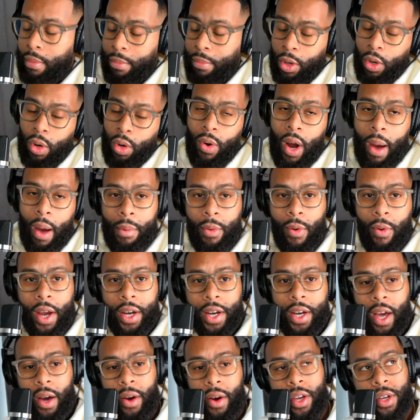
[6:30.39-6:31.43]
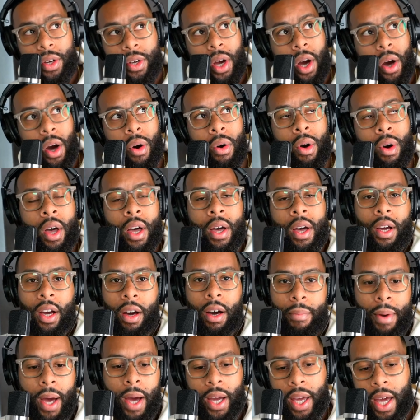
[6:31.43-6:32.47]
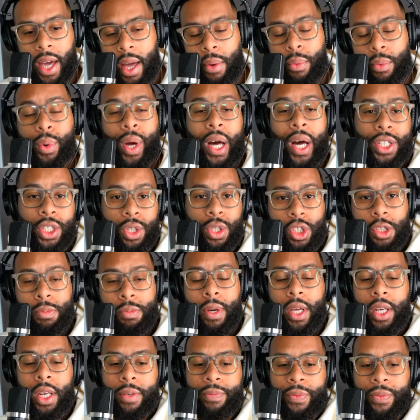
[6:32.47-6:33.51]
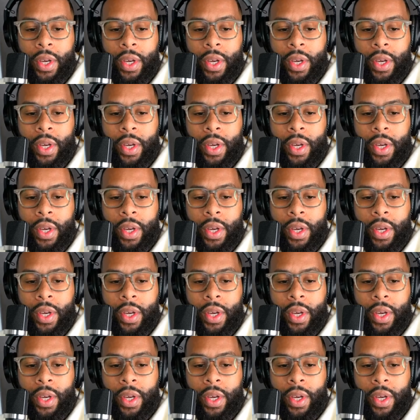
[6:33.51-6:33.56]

Go grab it right now. Here you go. Come back. Hey, we got you speeding.